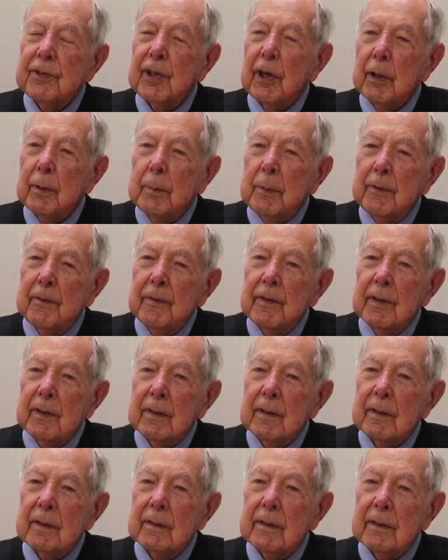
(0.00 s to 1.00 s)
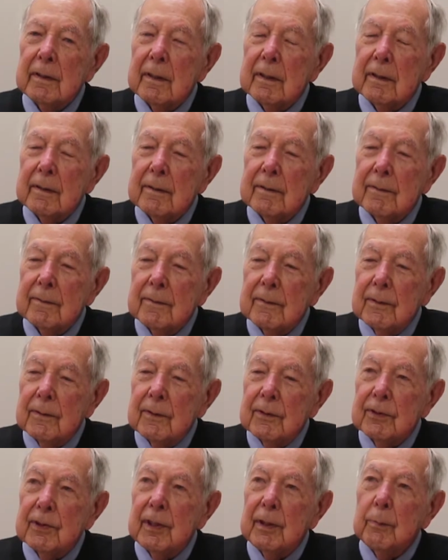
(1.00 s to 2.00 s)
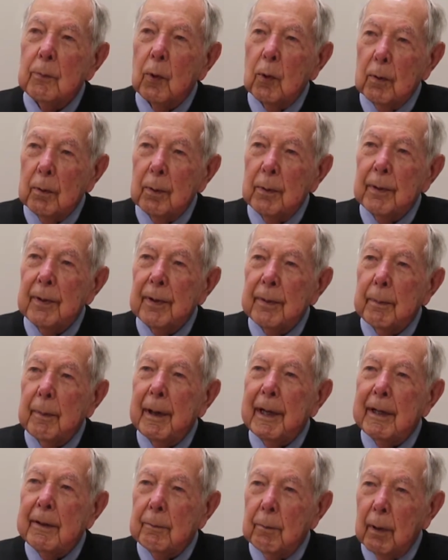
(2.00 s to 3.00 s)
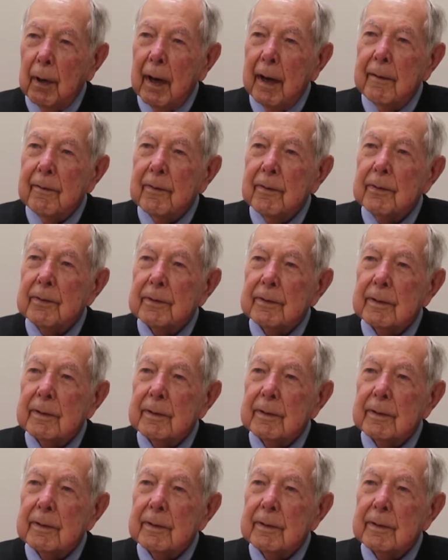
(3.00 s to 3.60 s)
Shelbyville and uh, Seymour were the main rivals.